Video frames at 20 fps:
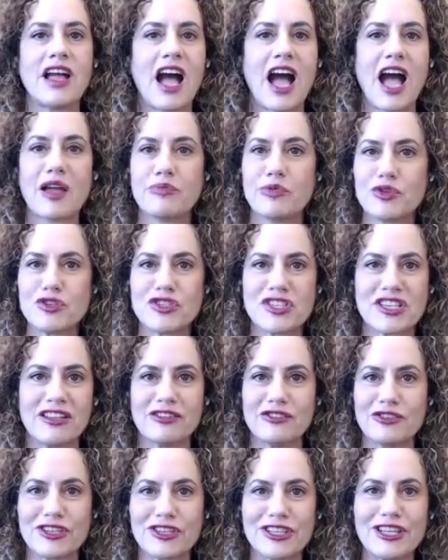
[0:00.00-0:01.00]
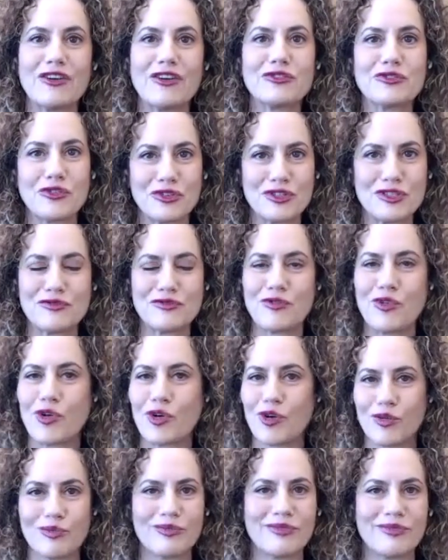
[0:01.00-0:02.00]
hyperscaler cloud
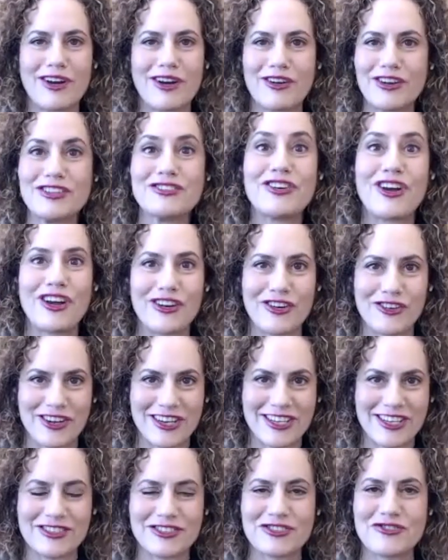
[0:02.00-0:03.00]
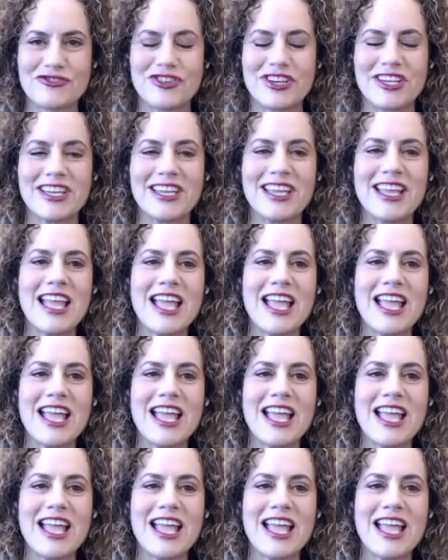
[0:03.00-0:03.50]
transformed our entire industry.